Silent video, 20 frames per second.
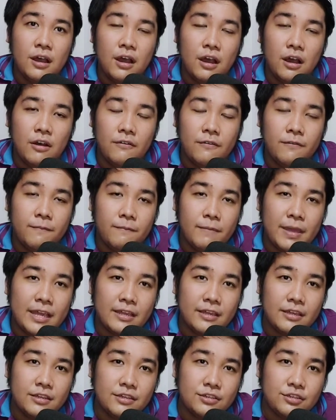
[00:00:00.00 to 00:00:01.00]
of
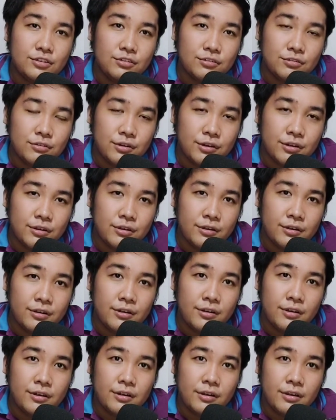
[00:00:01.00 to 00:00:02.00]
making sure
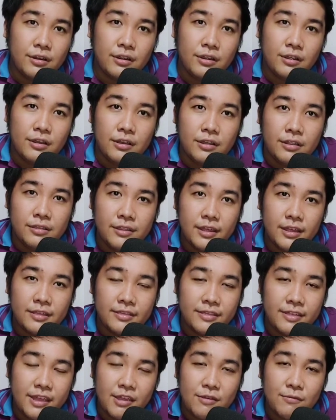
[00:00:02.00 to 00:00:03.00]

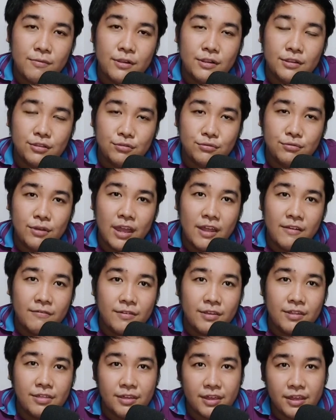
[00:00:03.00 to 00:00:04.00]
that they will do
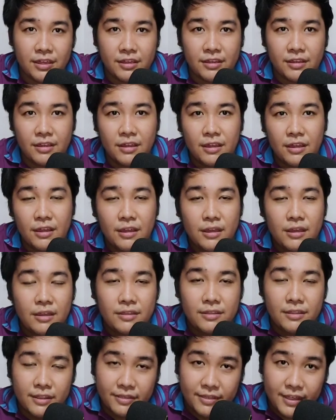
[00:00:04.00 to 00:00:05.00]
everything
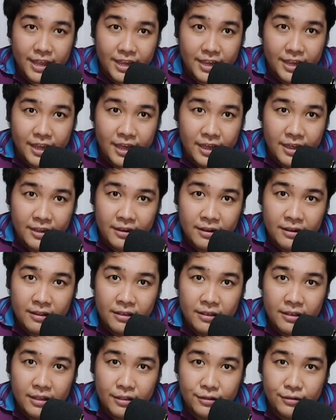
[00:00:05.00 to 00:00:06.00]
that they can
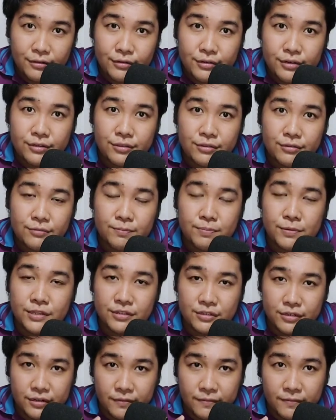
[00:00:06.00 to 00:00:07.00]
in order to
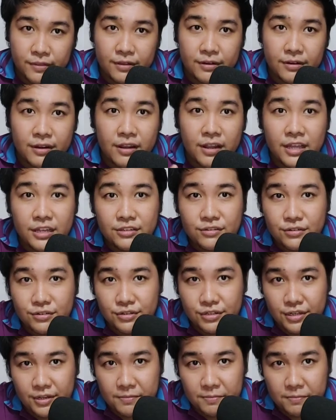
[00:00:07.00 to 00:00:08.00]
preserve the
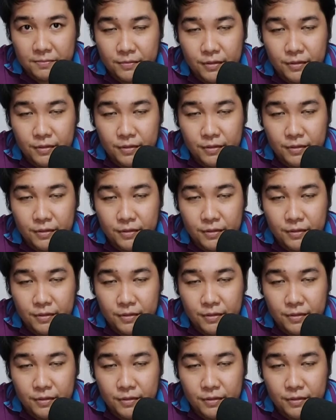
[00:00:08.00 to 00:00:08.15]
relationship.